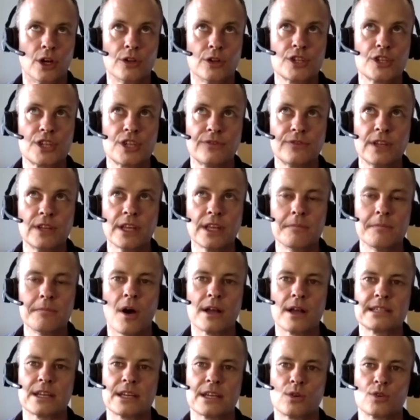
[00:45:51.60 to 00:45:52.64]
shifting your
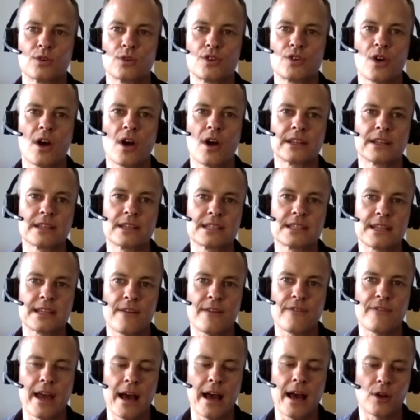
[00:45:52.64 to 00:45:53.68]
mindset or trying this
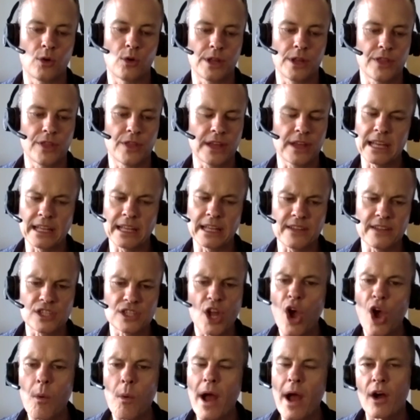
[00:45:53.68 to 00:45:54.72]
stuff out, or you're thinking there's
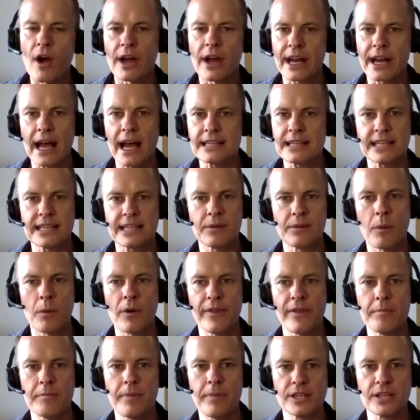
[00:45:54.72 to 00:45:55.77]
no way I could ask anyone
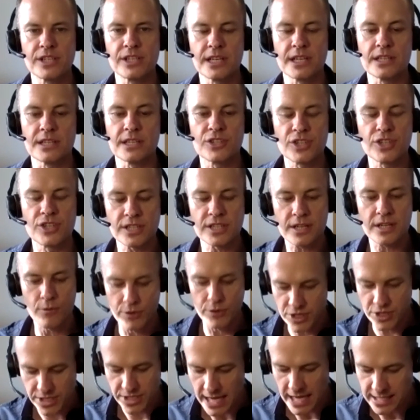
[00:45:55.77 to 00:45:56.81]
what their budget is,
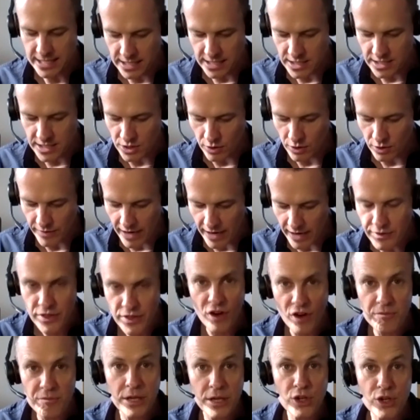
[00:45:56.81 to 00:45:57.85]
just ask yourself,
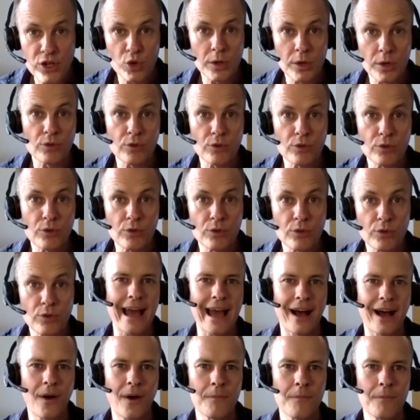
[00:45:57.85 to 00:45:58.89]
everything I've been doing right
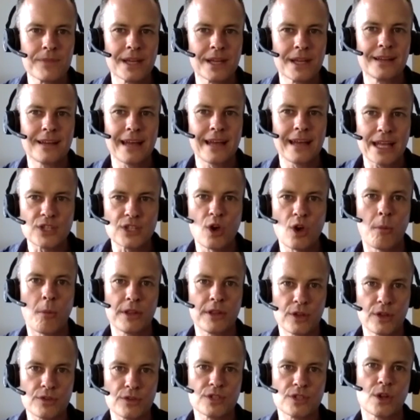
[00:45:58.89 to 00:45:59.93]
now has got
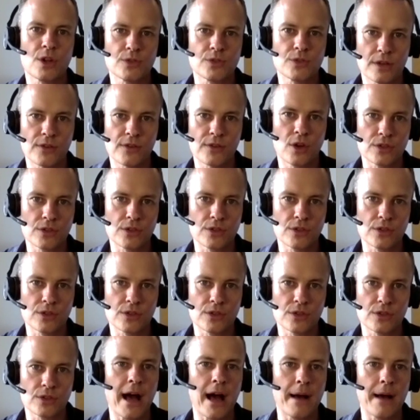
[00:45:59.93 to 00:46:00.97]
me the results I've gotten so
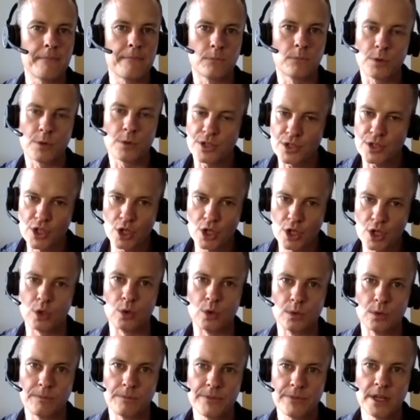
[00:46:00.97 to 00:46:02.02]
far, which is
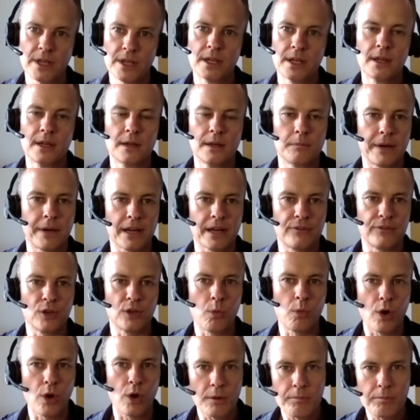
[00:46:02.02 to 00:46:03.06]
cool. But if
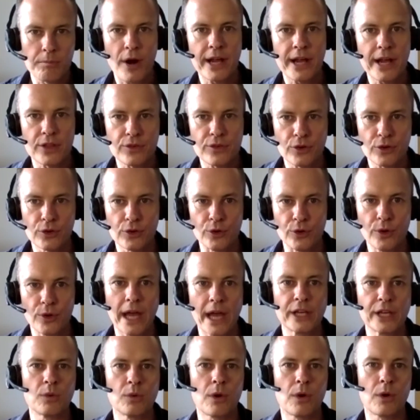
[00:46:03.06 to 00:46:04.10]
you want to break through
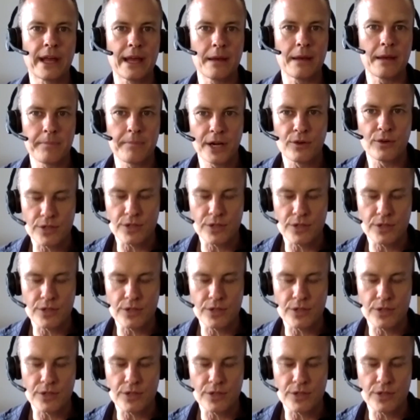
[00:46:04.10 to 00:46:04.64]
and you want to get better